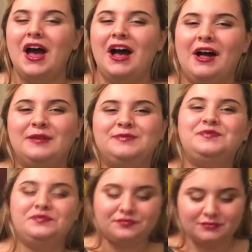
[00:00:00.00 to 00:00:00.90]

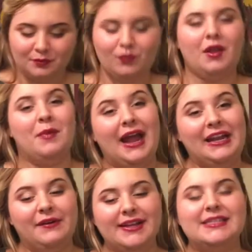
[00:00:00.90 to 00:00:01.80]
But
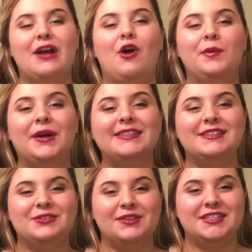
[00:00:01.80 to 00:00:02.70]
anyways, I hope you guys
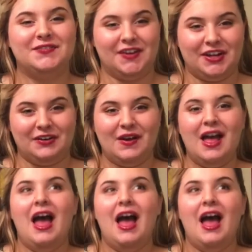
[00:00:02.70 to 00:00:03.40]
enjoyed this video.